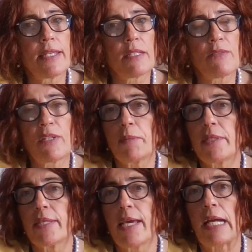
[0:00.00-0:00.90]
and it will be
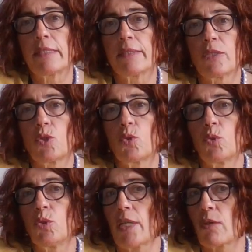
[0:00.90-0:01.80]
there until
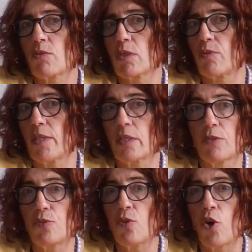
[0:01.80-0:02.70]

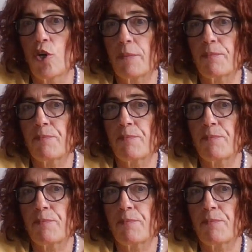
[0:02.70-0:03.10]
2024.